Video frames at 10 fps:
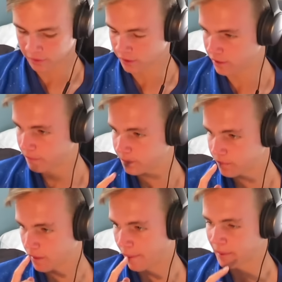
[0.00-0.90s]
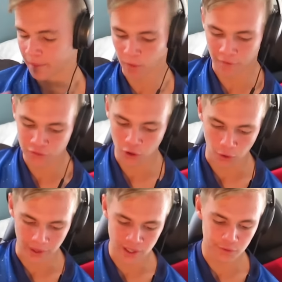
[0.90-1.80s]
it, right? I mean, I've not
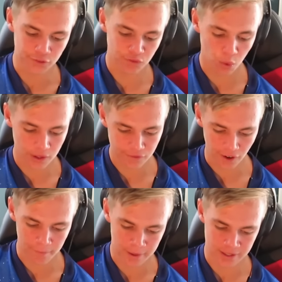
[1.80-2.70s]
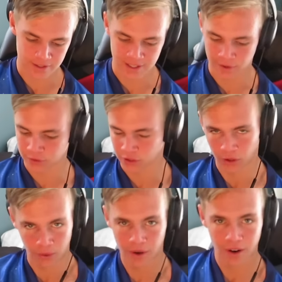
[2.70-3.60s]
got any for 45 minutes now,
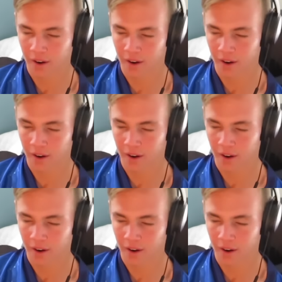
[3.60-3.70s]
so